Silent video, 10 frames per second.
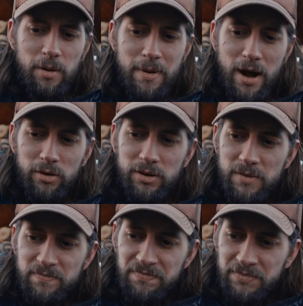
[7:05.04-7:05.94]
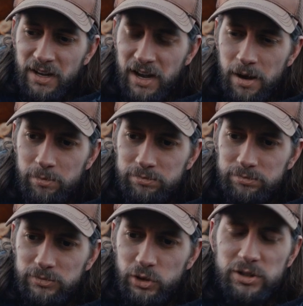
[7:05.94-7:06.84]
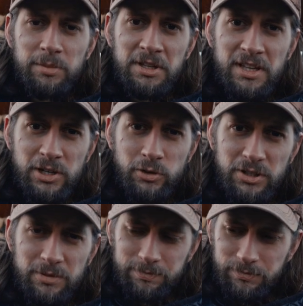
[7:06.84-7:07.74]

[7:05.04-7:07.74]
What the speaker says: about doing something dangerous.